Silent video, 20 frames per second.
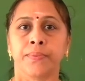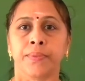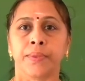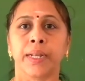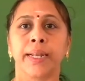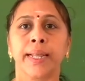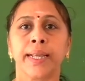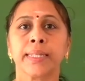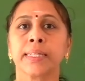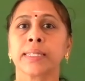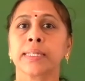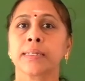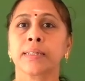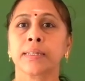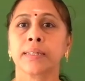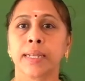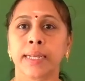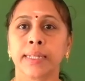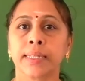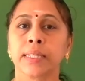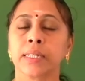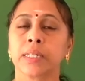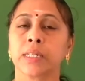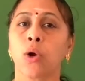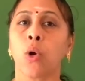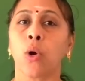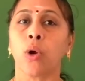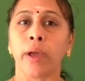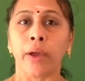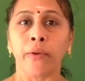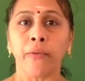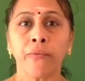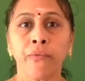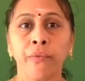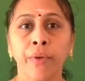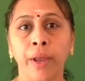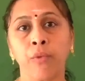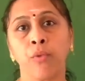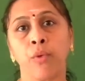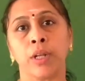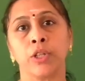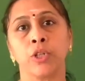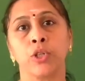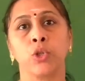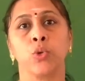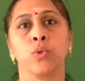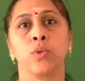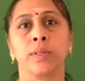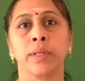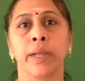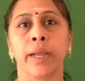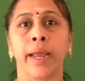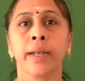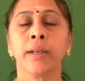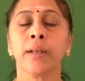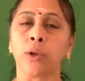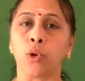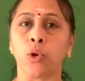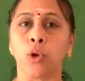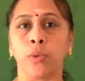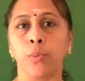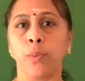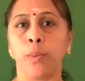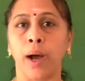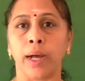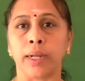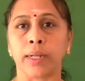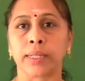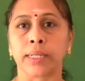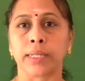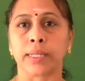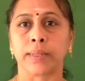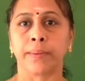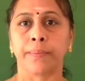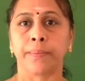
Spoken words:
The next test, everyone should get good marks.